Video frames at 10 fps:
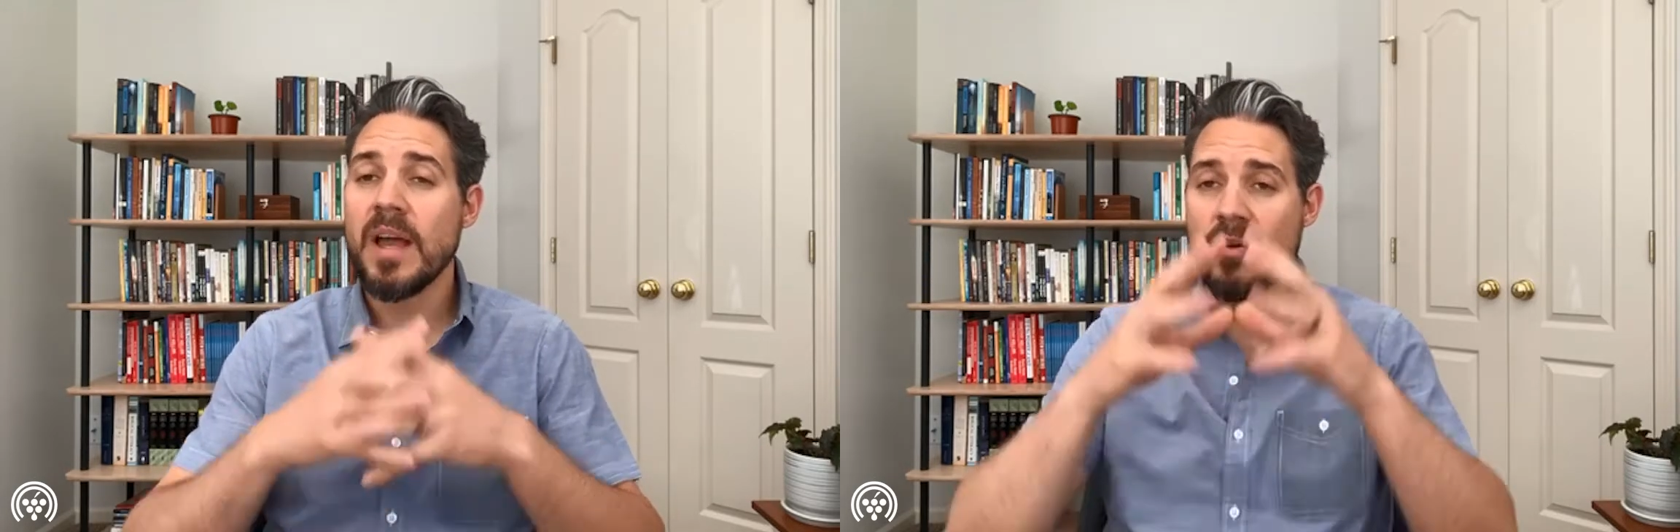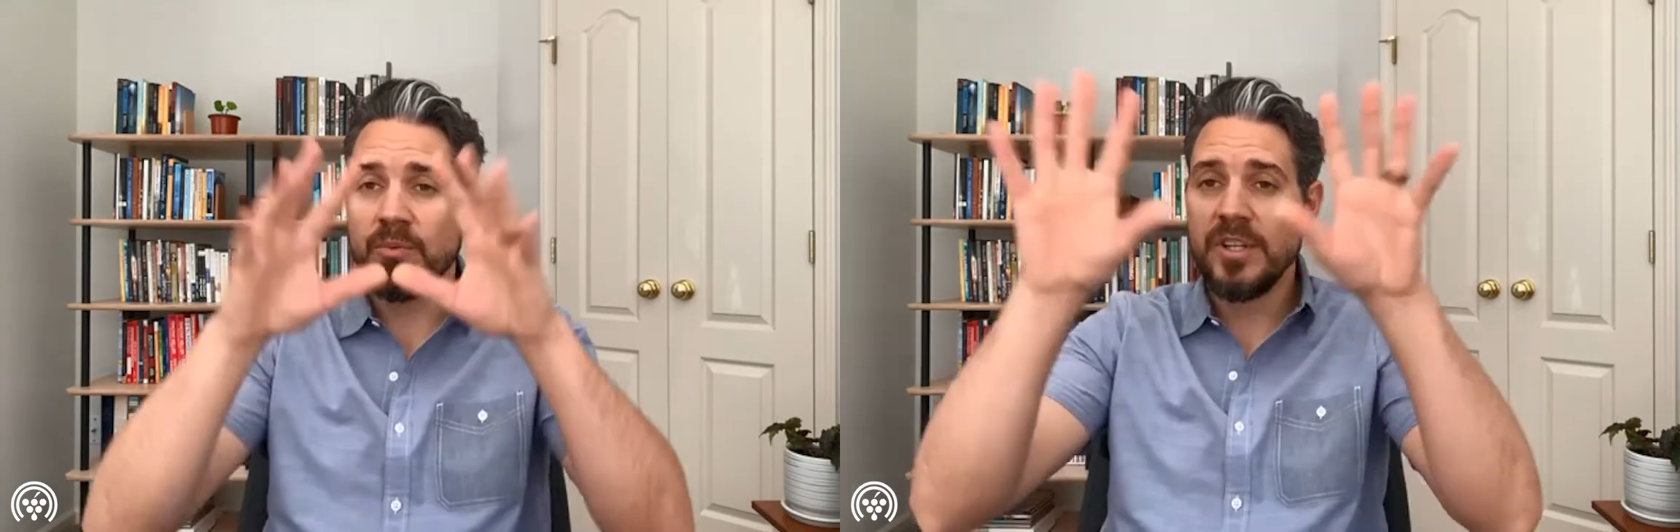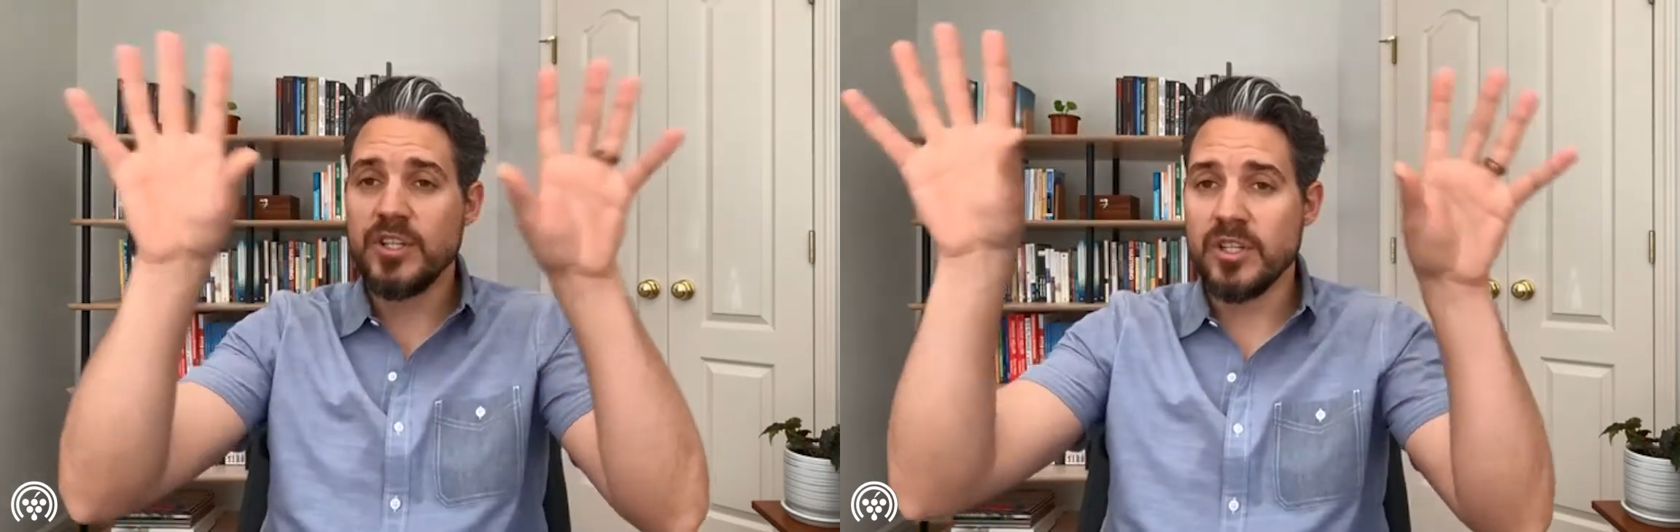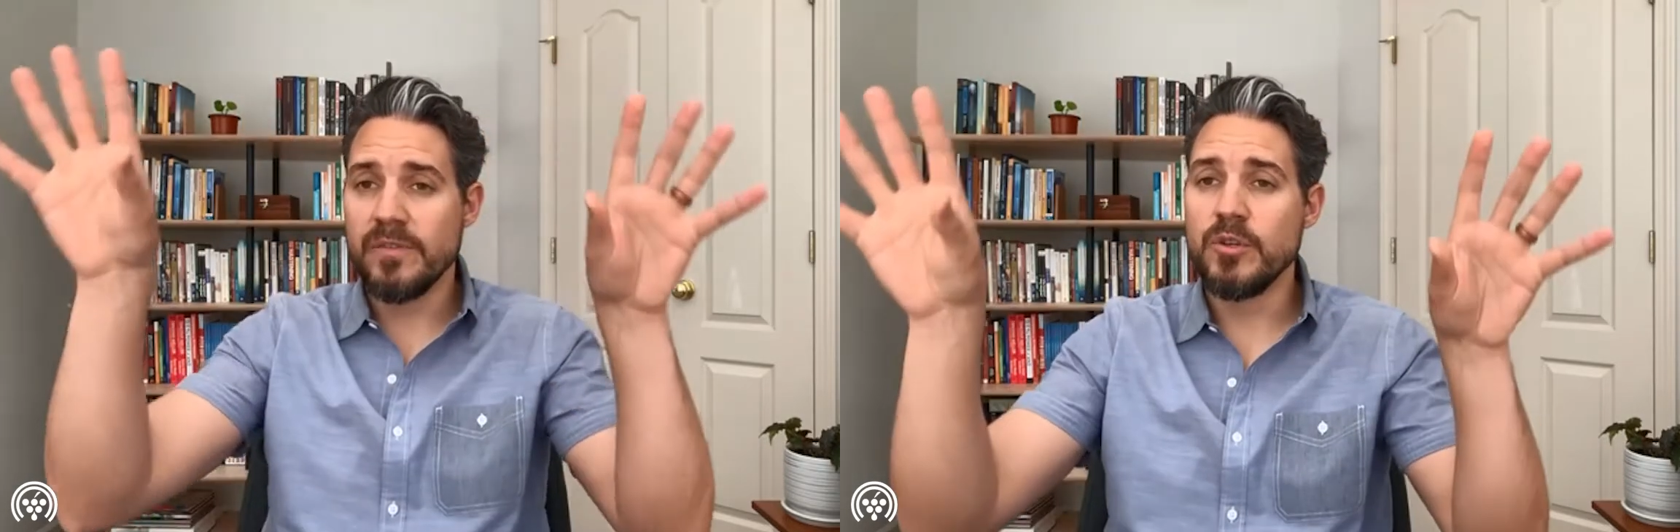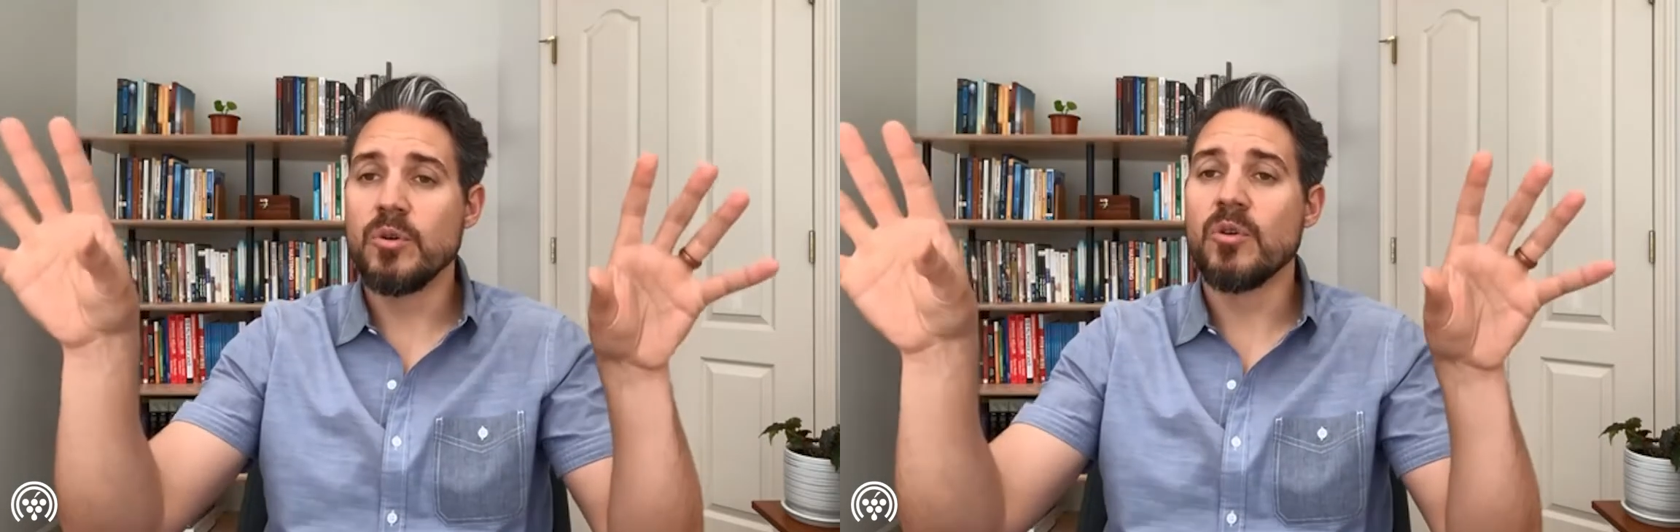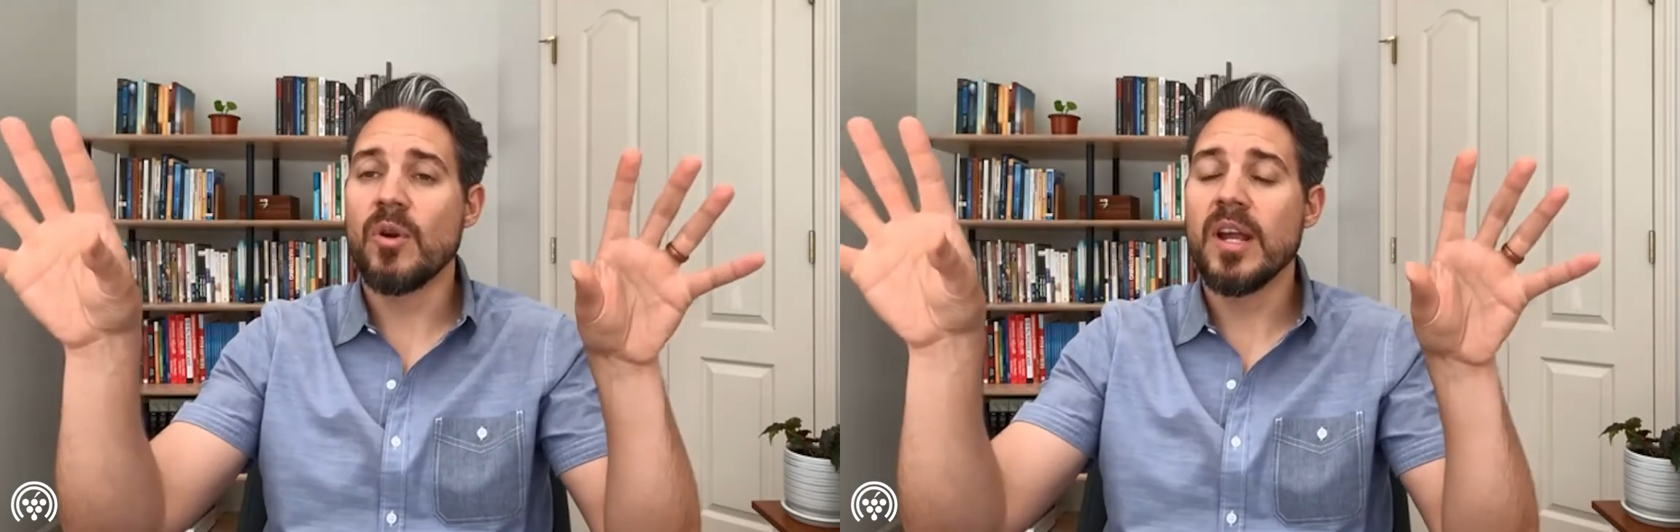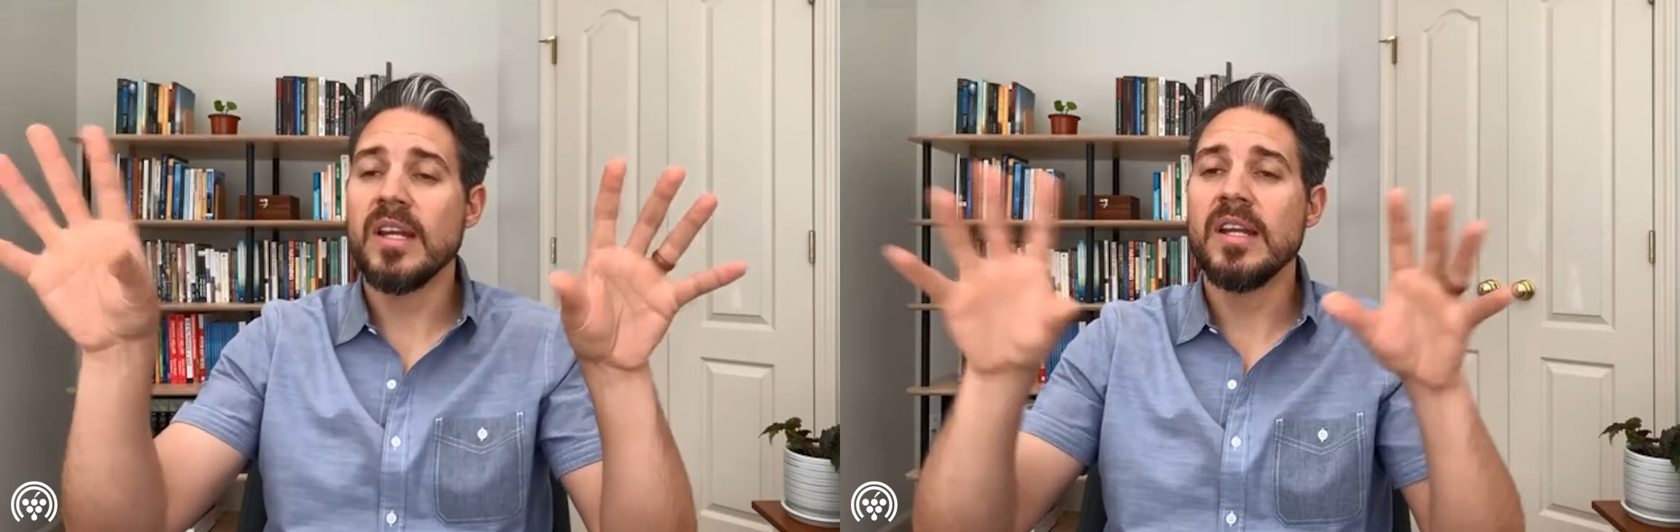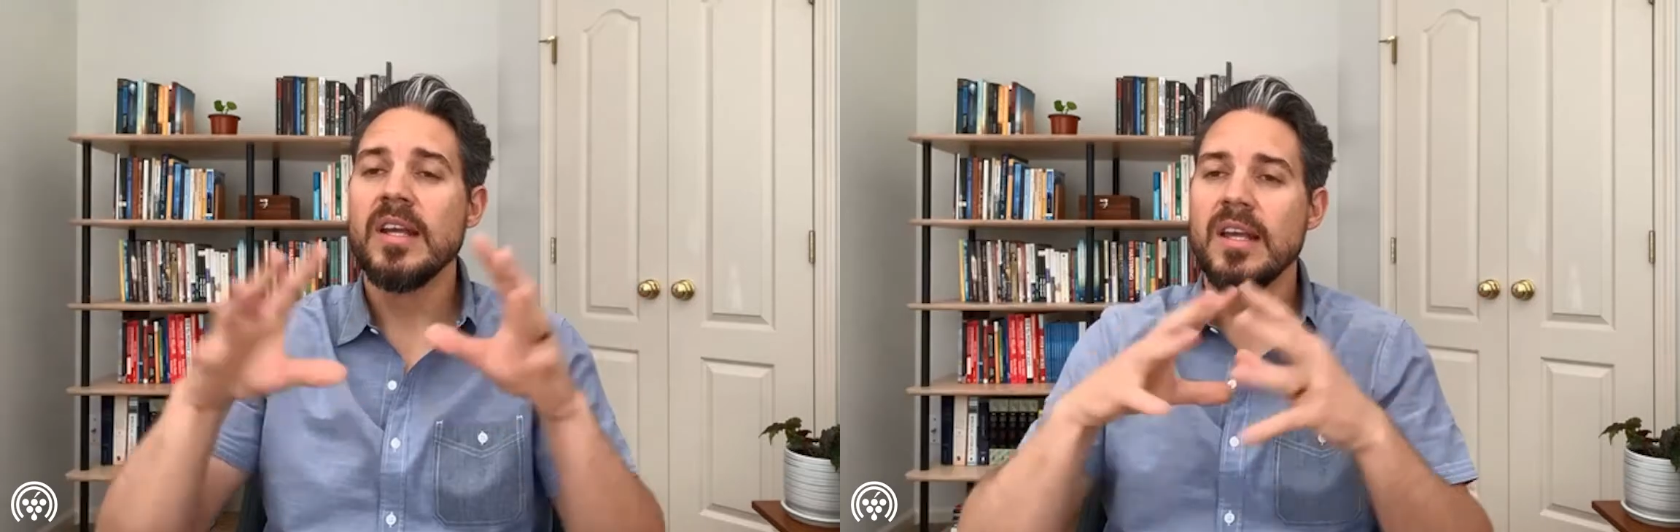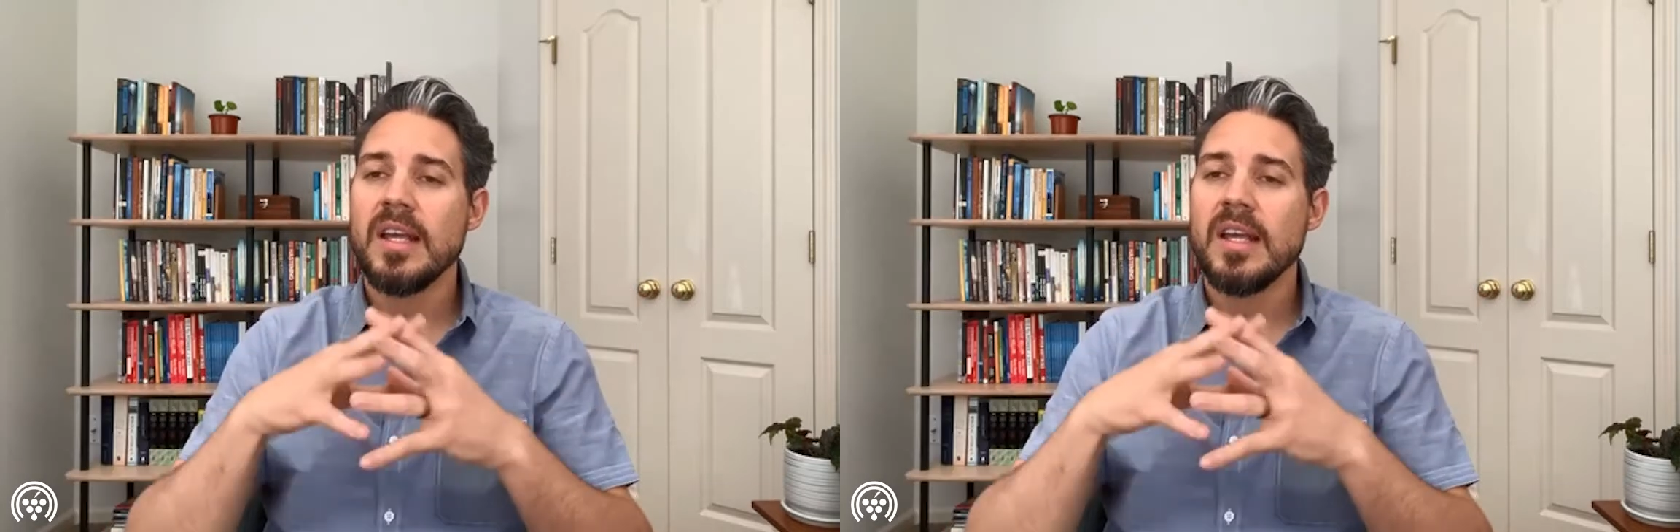that region of Ukraine